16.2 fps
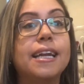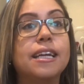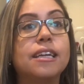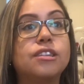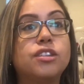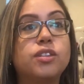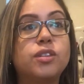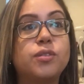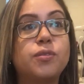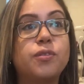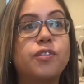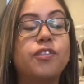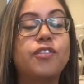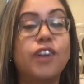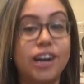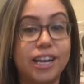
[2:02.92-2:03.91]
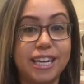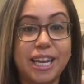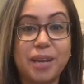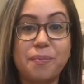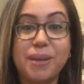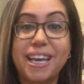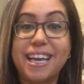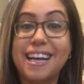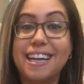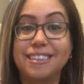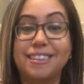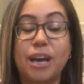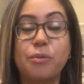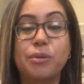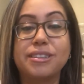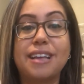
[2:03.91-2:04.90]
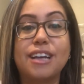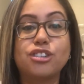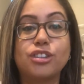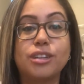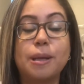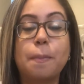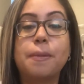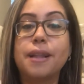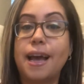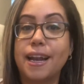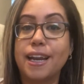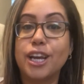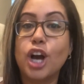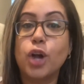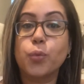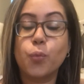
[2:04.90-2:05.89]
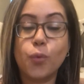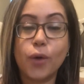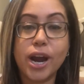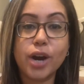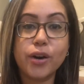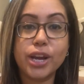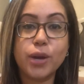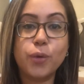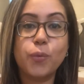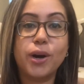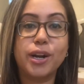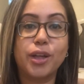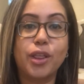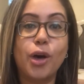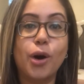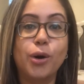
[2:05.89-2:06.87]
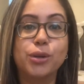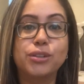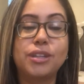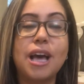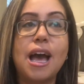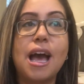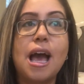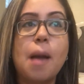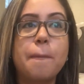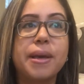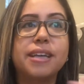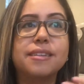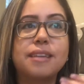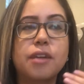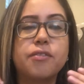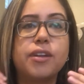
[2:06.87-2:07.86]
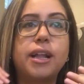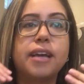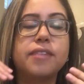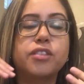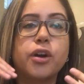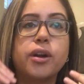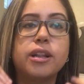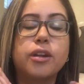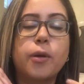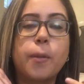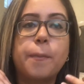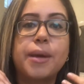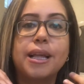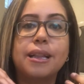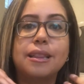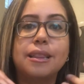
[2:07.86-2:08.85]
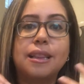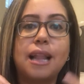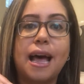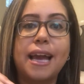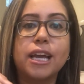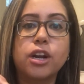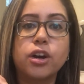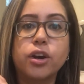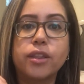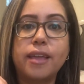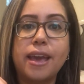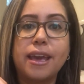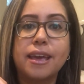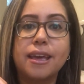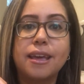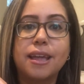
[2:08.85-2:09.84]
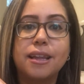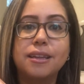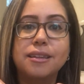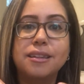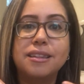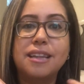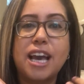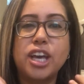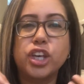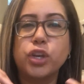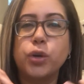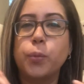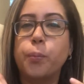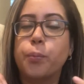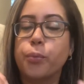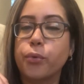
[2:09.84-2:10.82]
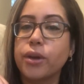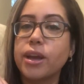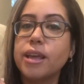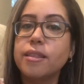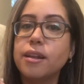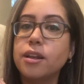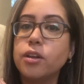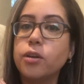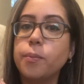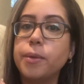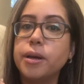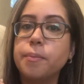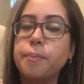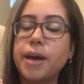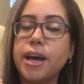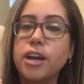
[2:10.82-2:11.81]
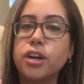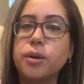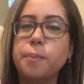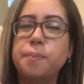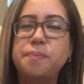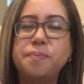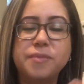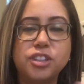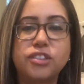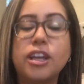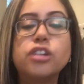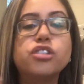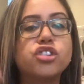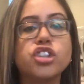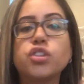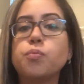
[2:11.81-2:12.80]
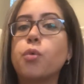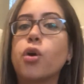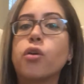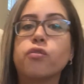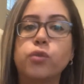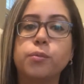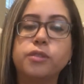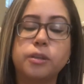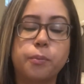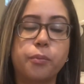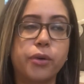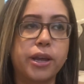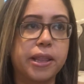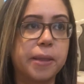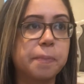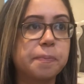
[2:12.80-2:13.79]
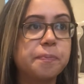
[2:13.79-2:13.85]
it's funny because I was actually planning on wearing one of those because I feel like they're a little bit lighter. They let you breathe a little bit better. There's just more room to breathe.